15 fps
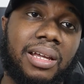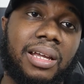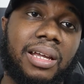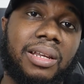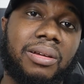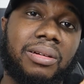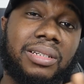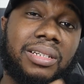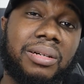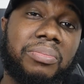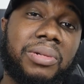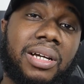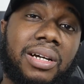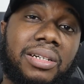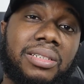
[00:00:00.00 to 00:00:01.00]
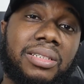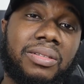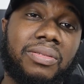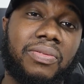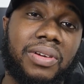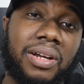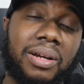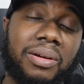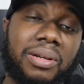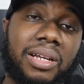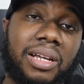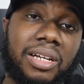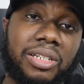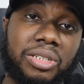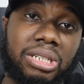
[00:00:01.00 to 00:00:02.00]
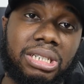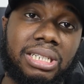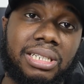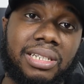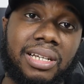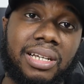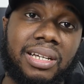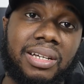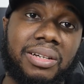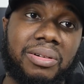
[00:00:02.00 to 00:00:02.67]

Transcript: and your thumbnail is very interesting,